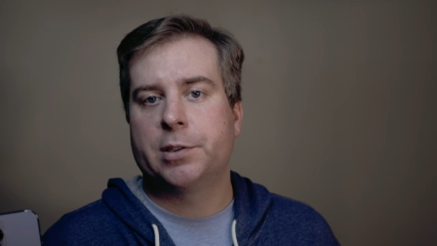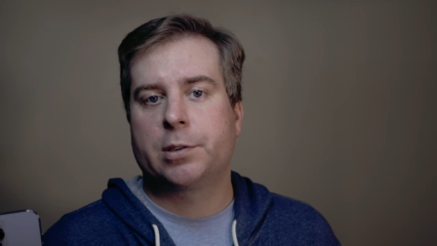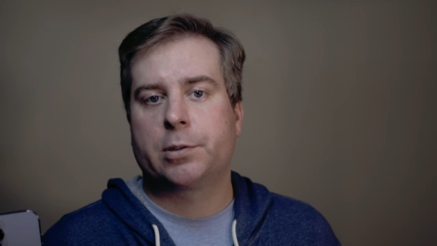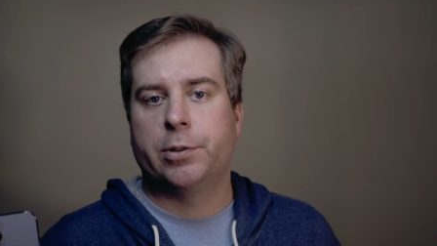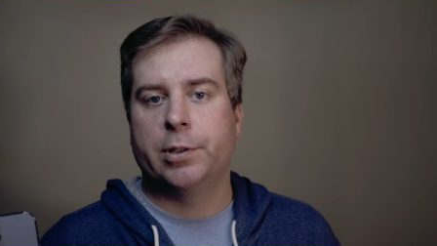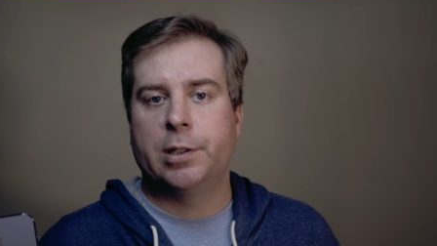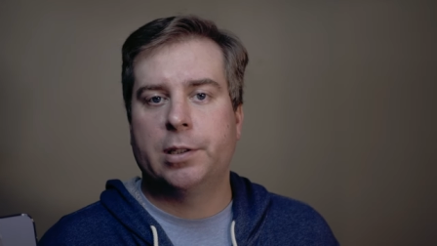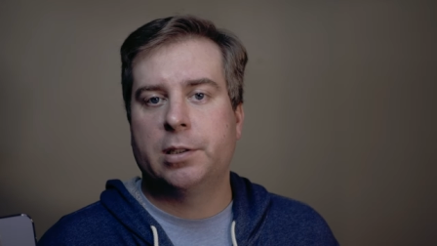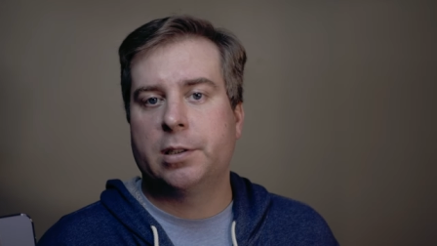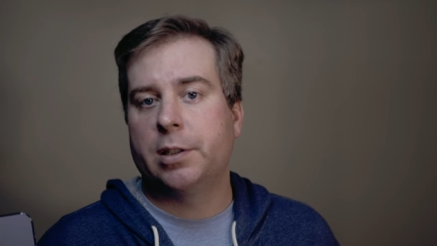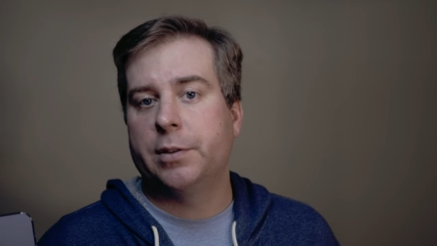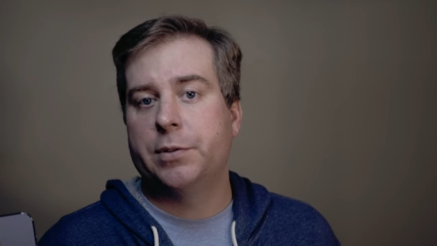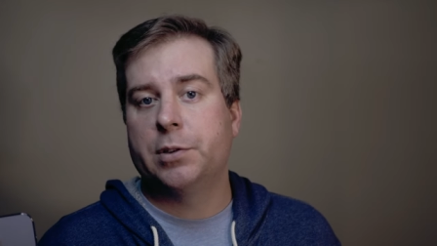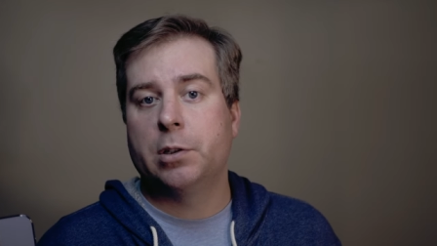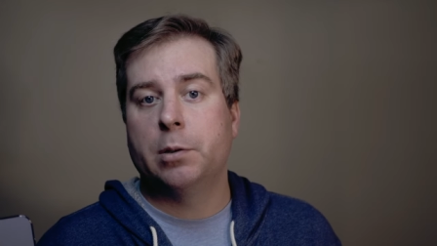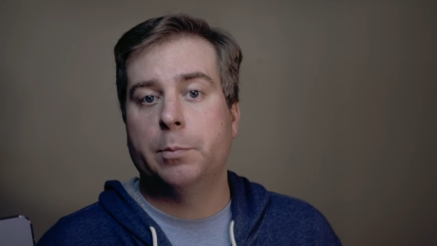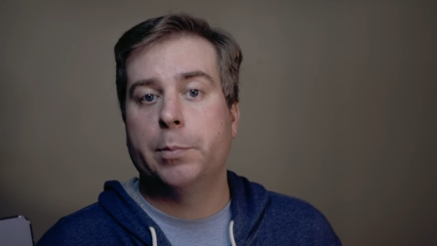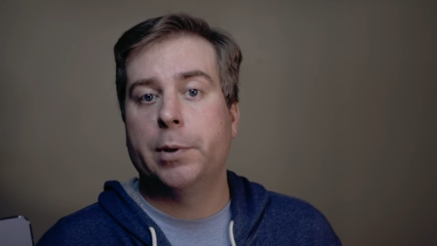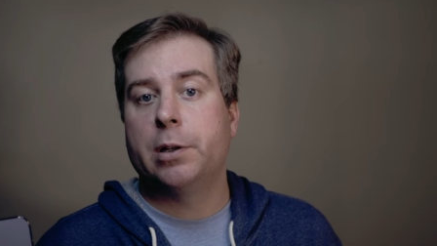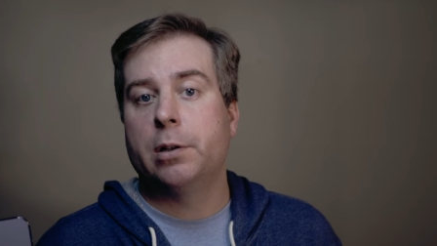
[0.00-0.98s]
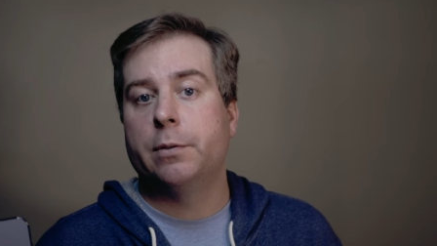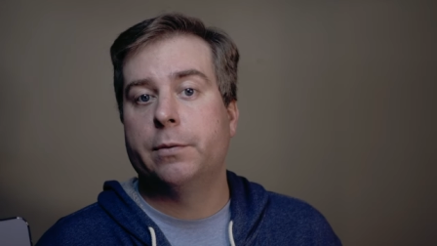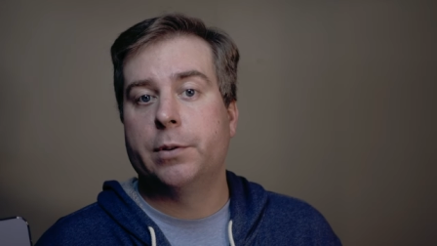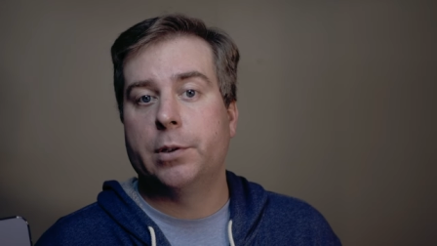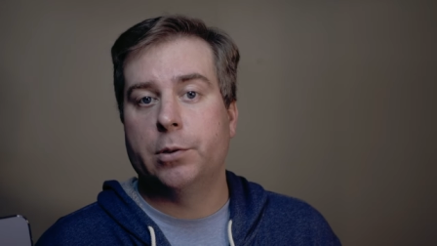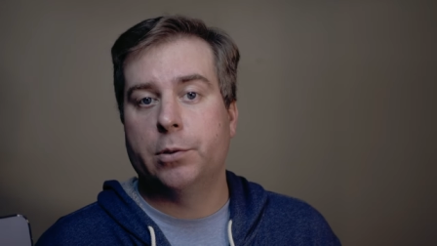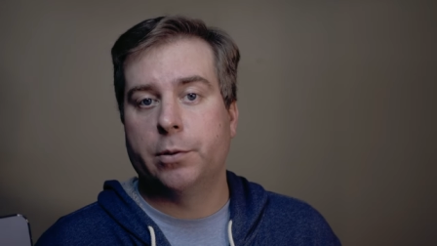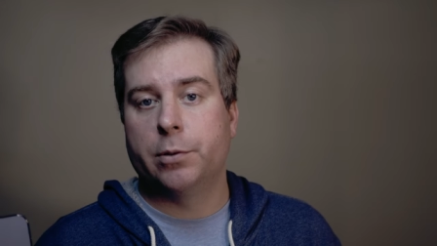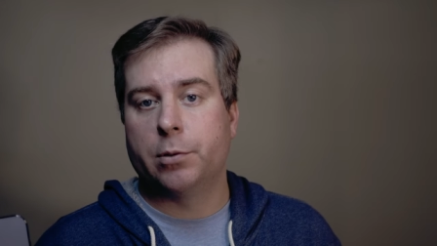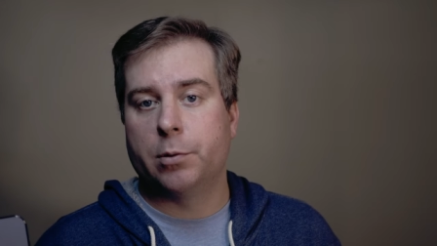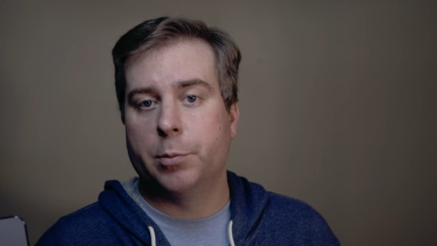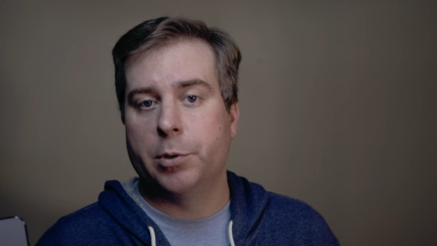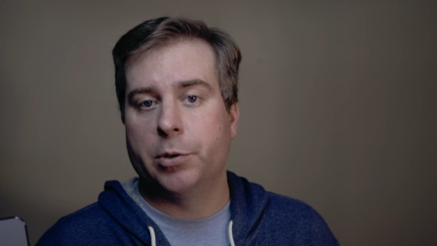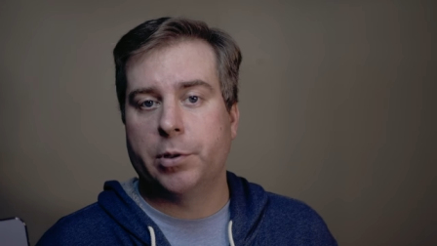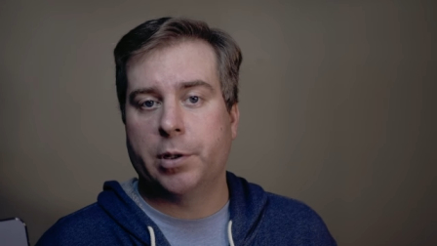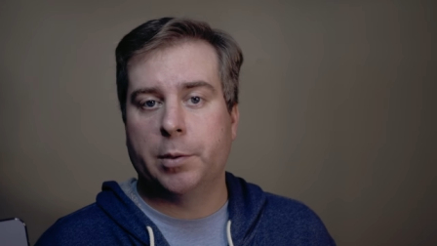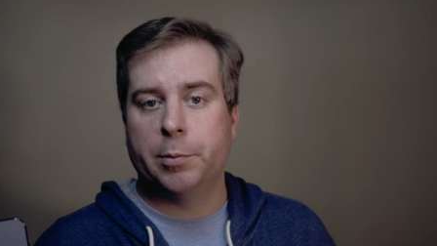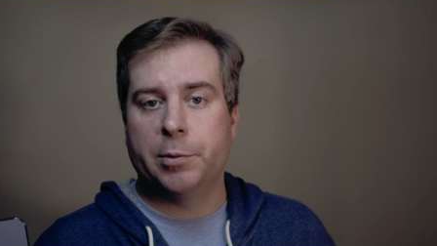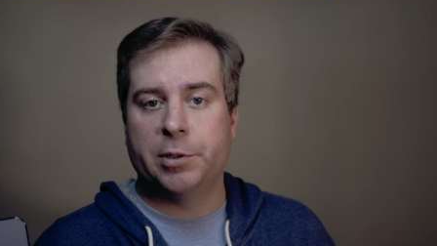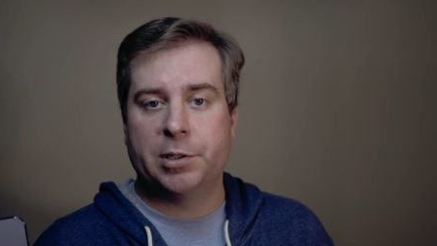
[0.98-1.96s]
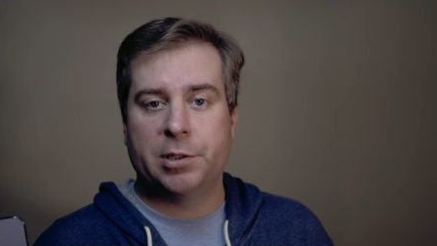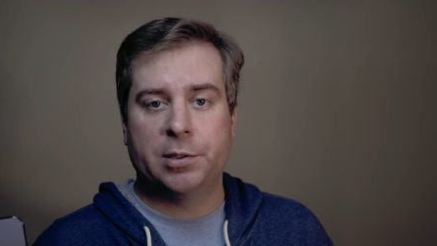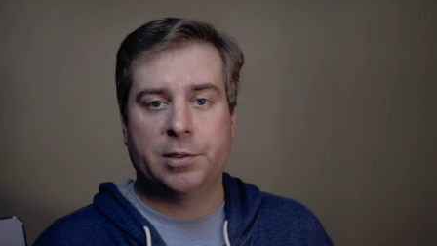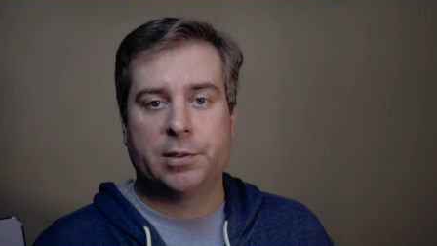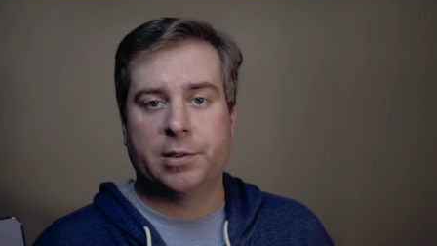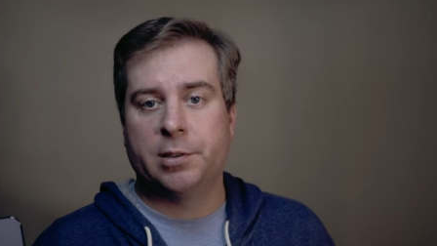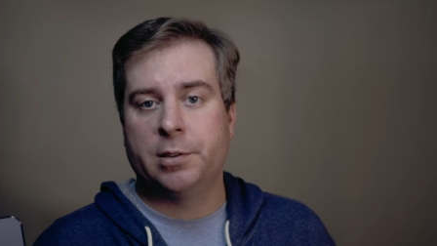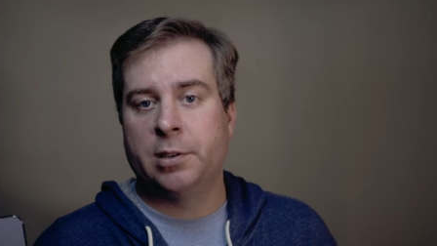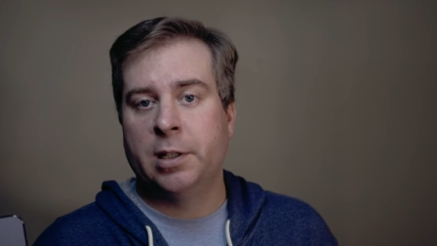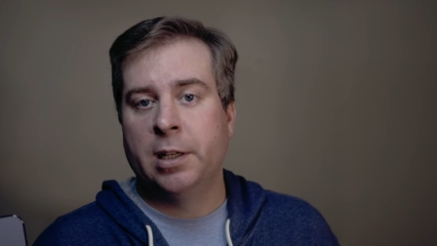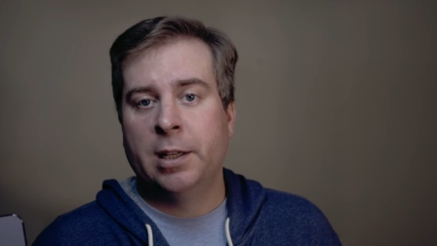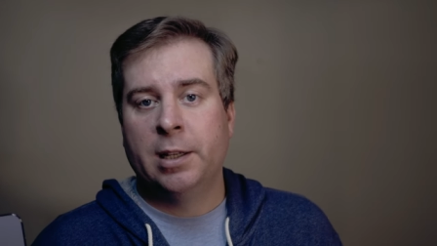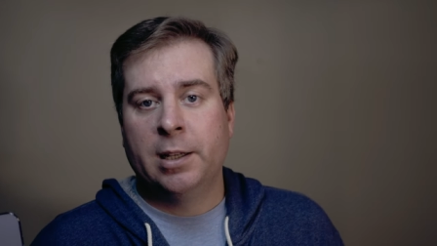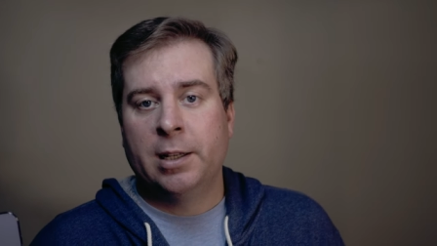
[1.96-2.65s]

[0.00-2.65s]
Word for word: screen gives you a better view of the remote images and